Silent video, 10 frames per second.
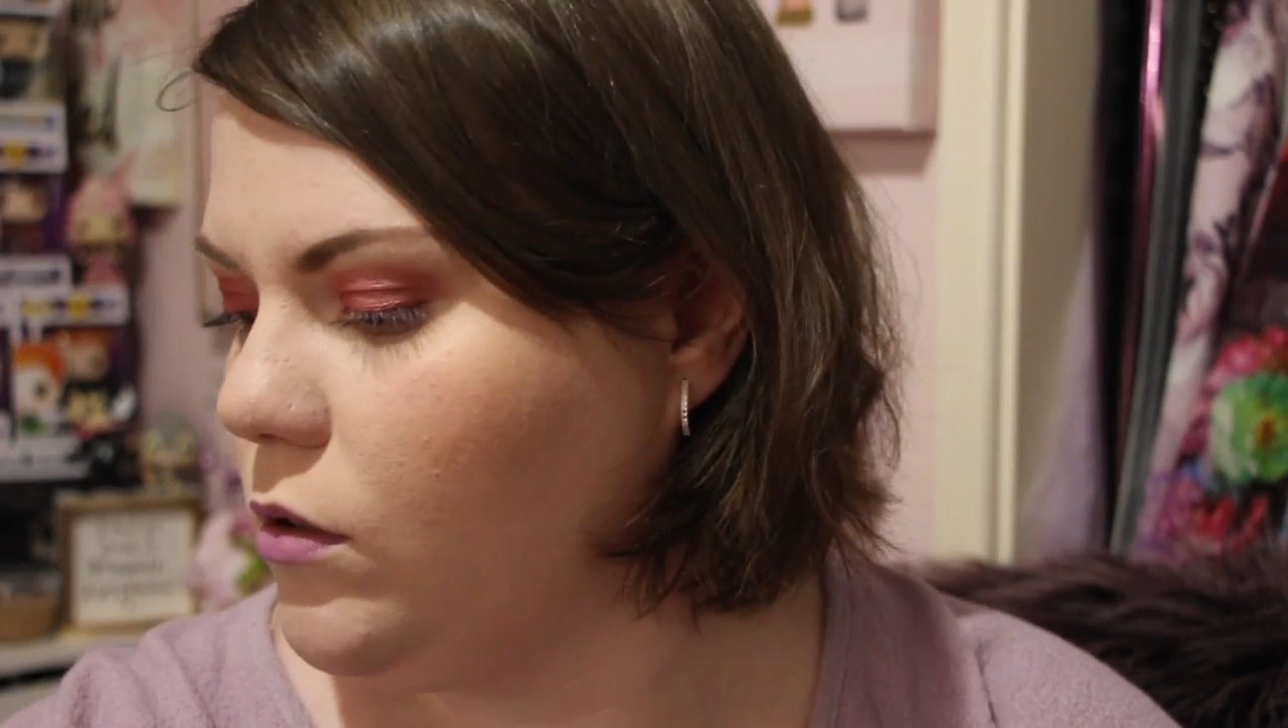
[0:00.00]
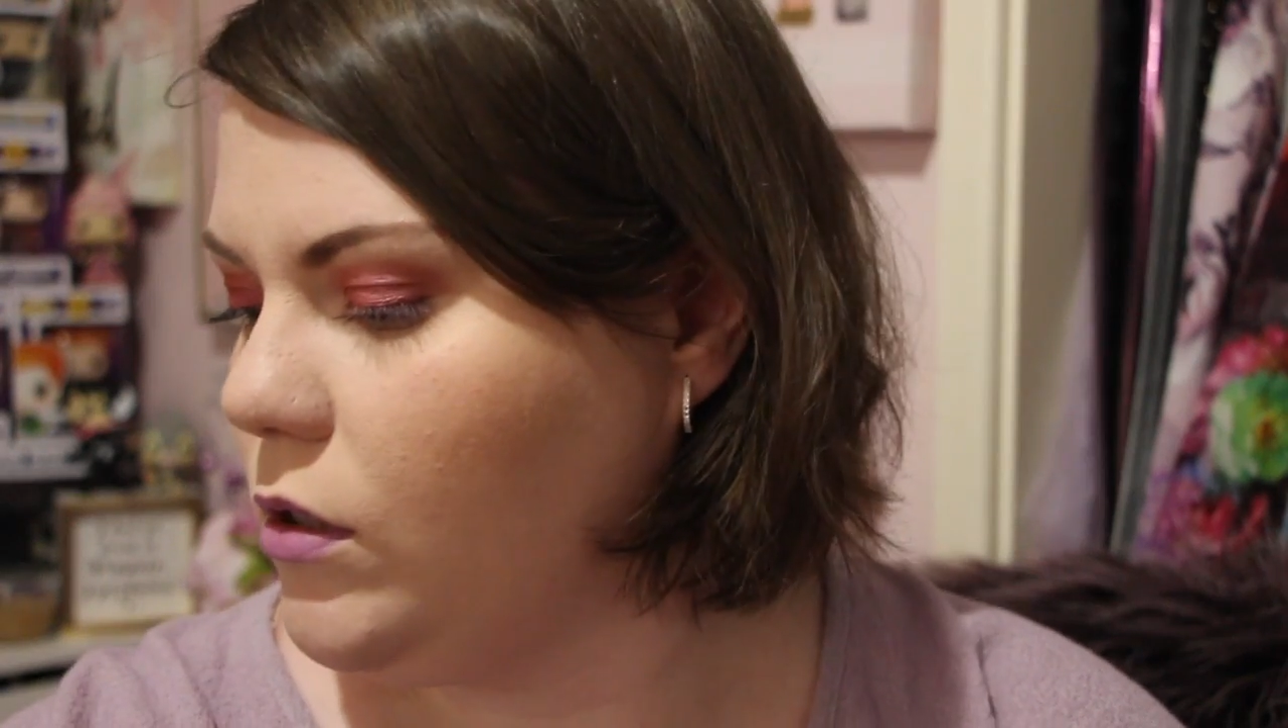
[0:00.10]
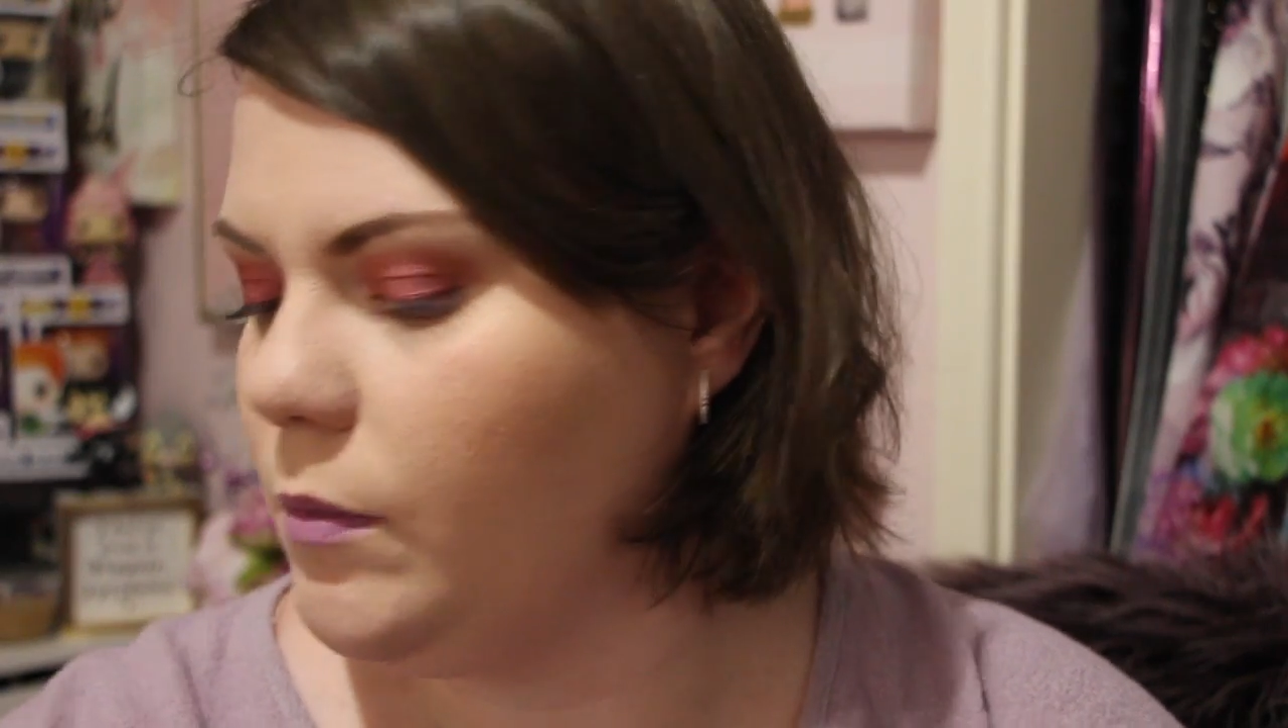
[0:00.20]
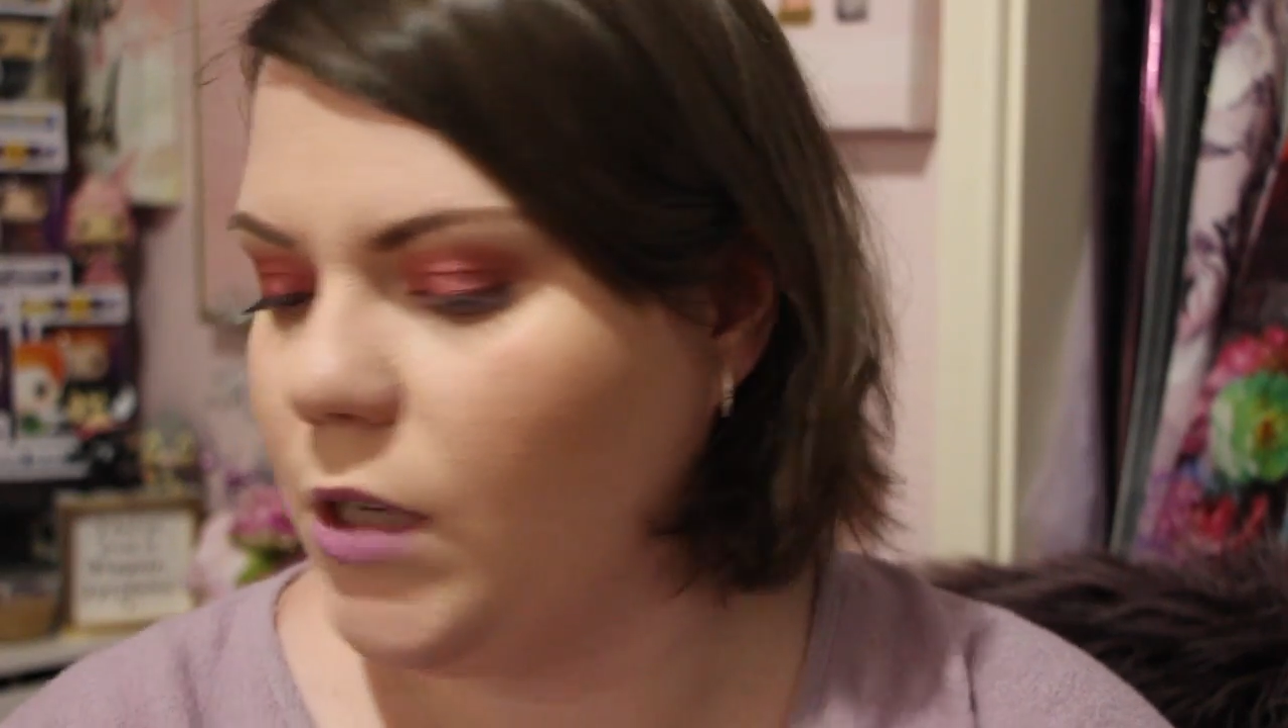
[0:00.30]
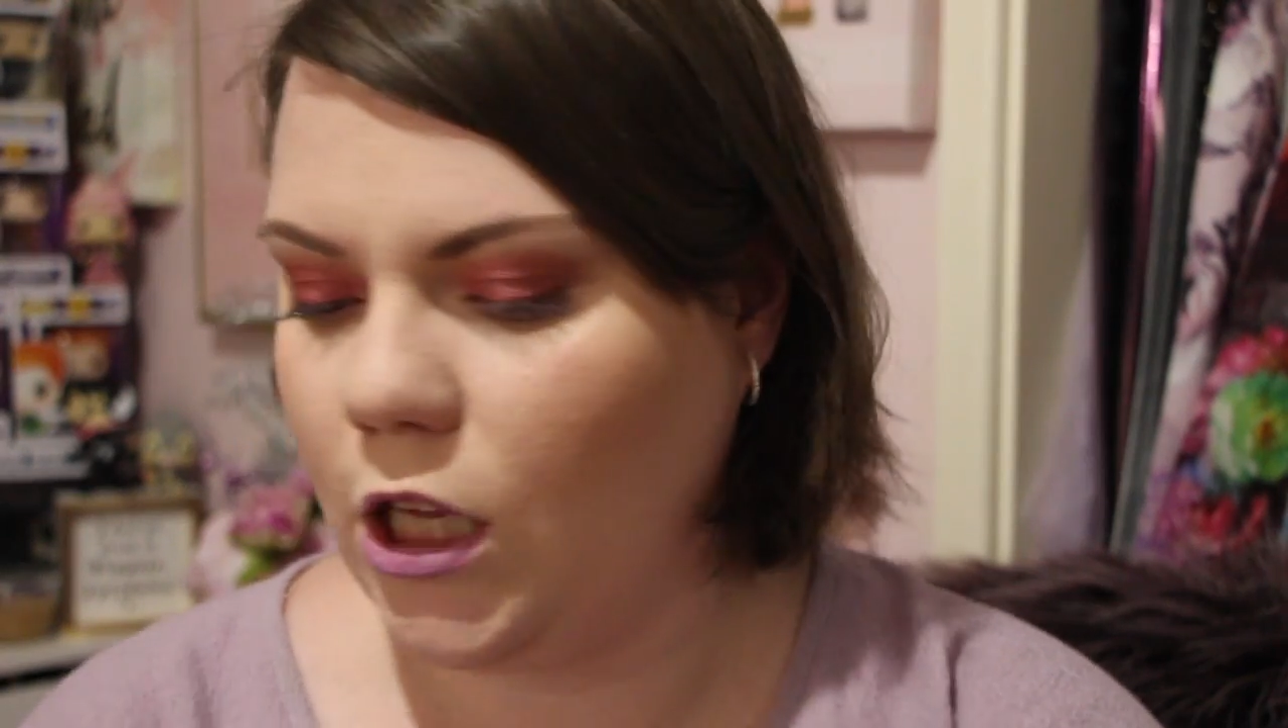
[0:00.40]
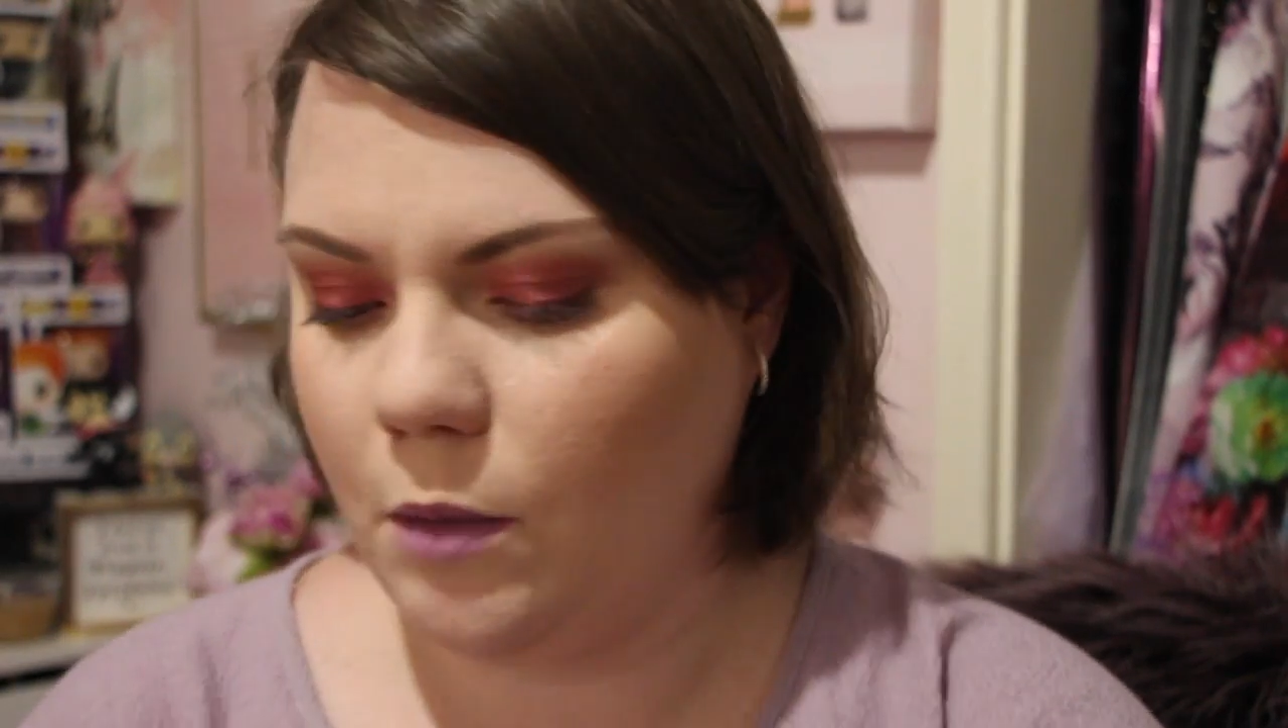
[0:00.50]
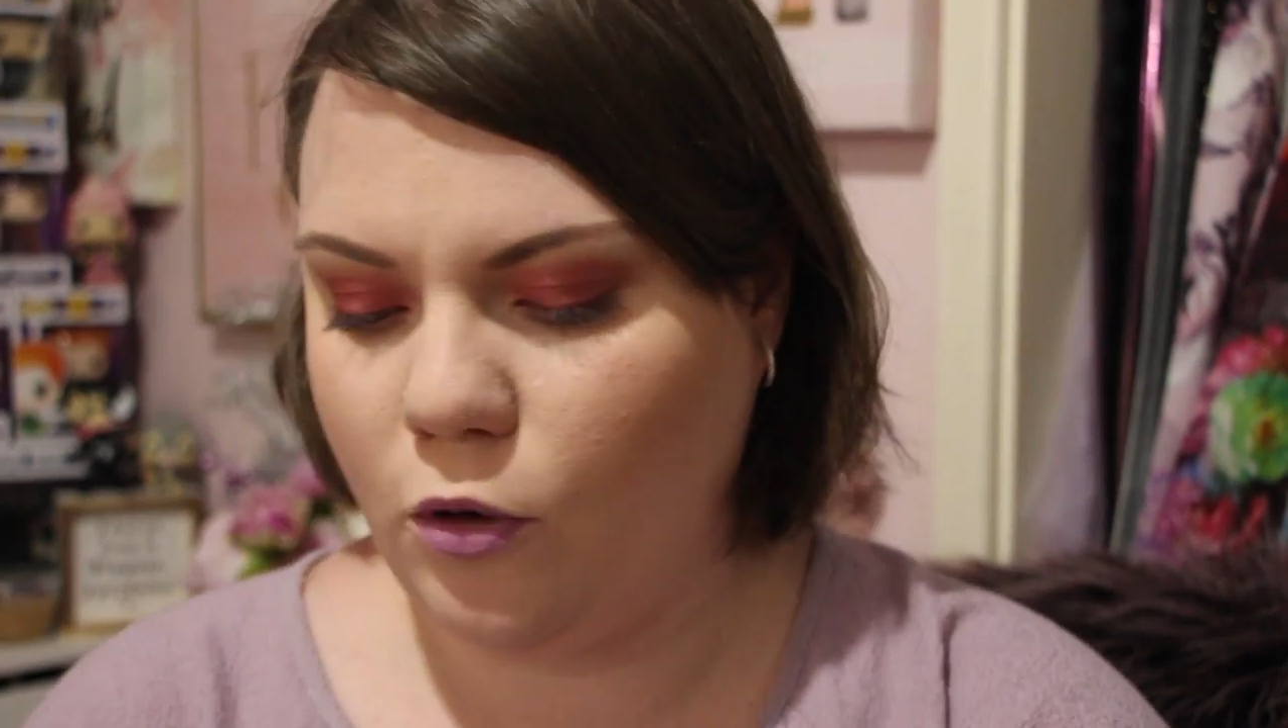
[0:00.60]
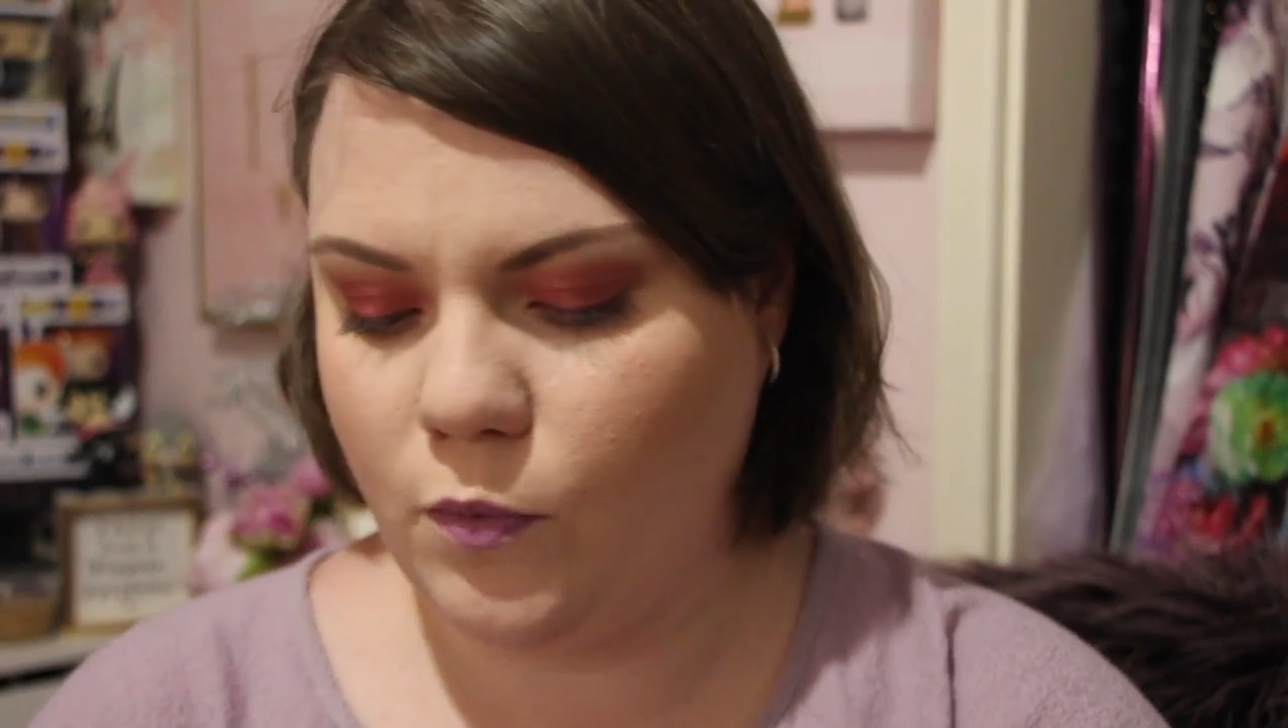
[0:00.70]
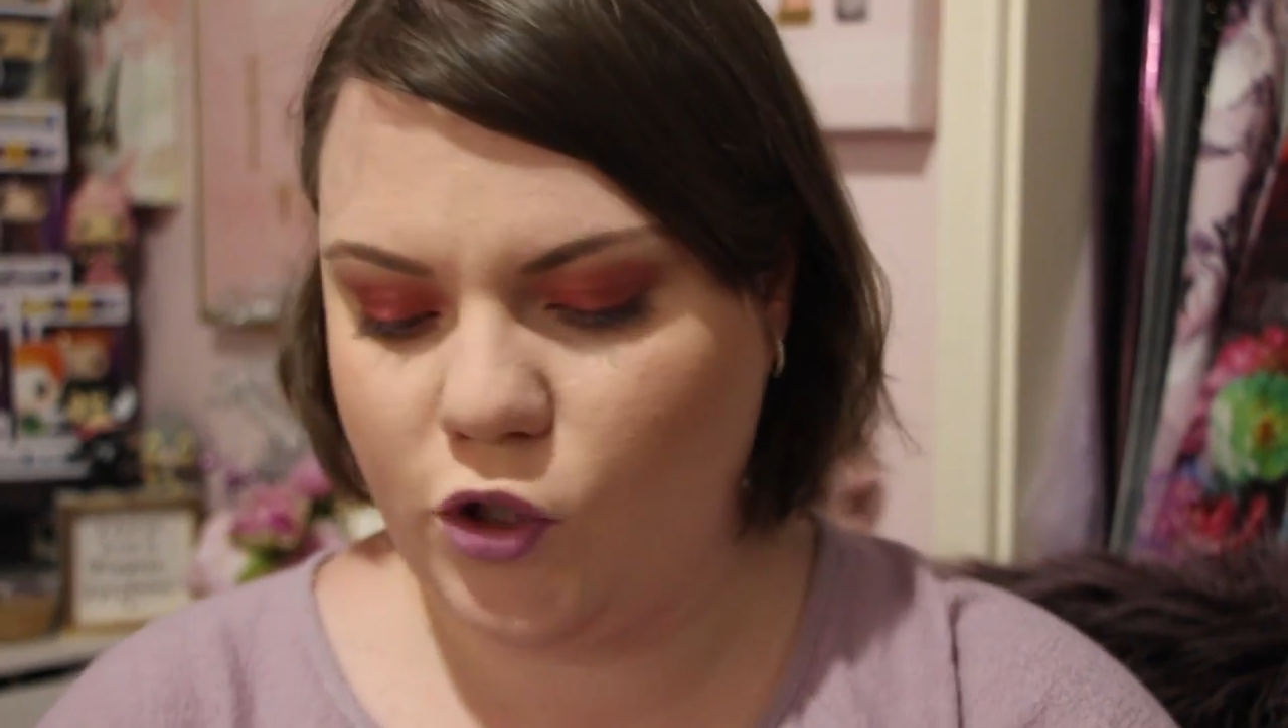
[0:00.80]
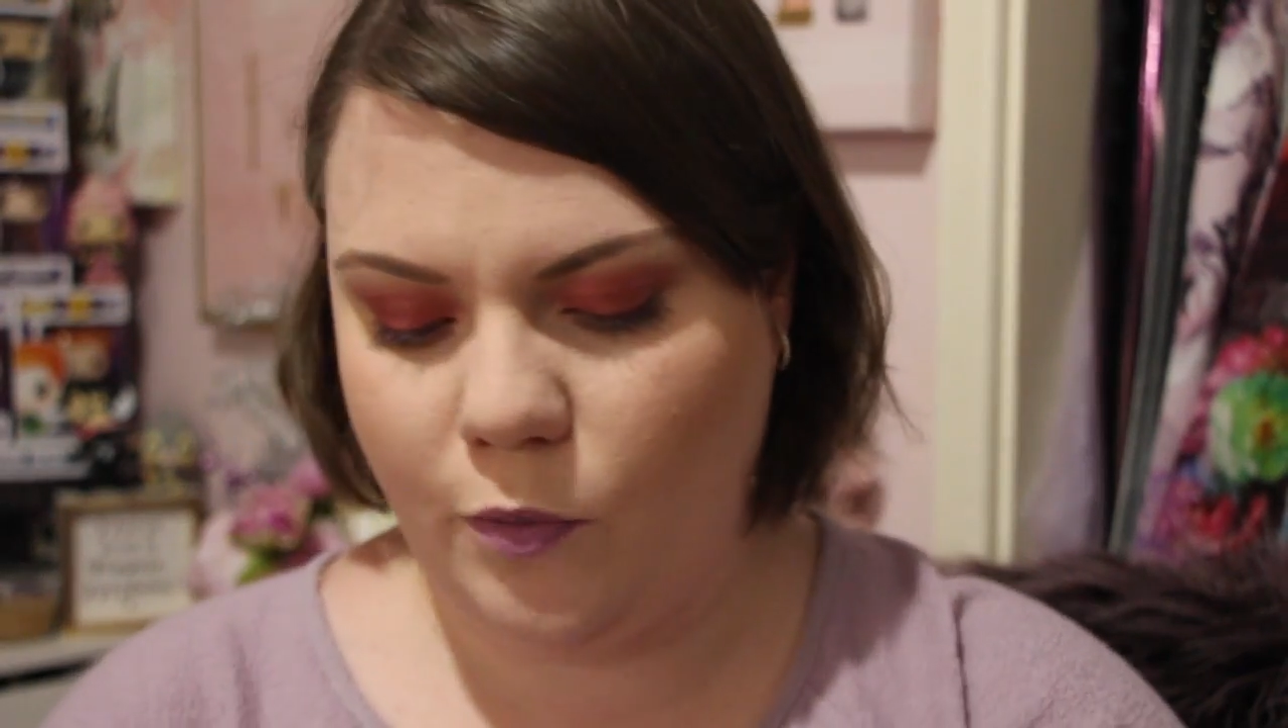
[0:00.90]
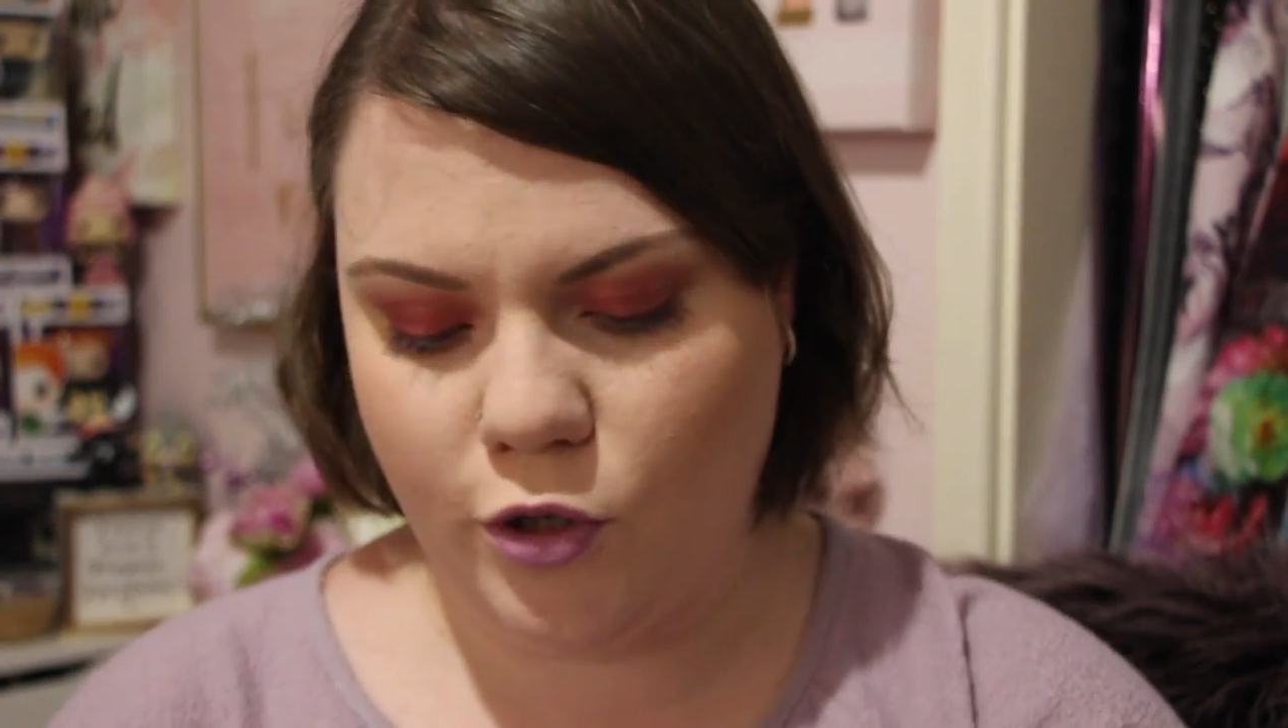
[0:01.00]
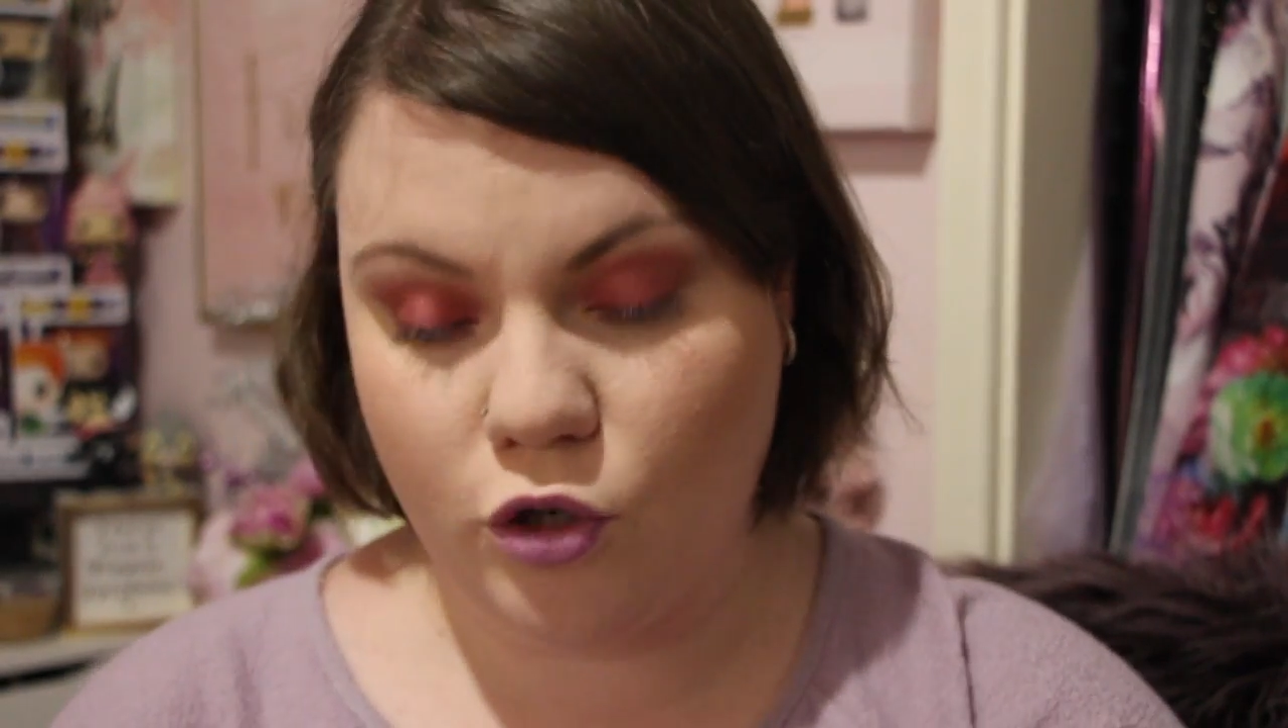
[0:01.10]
some Colourpop Super